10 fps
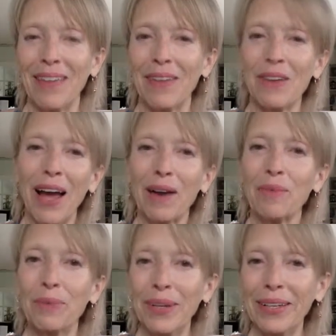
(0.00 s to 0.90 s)
They're
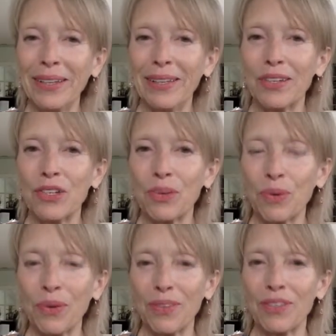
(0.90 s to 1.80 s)
not really the
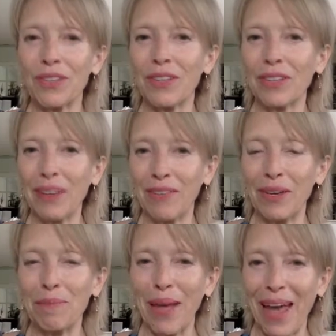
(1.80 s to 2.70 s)
truth to the
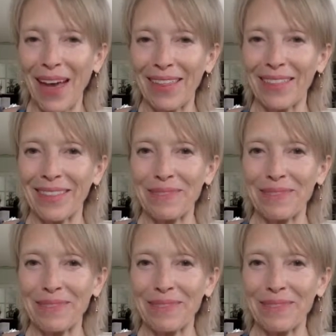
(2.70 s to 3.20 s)
loving path.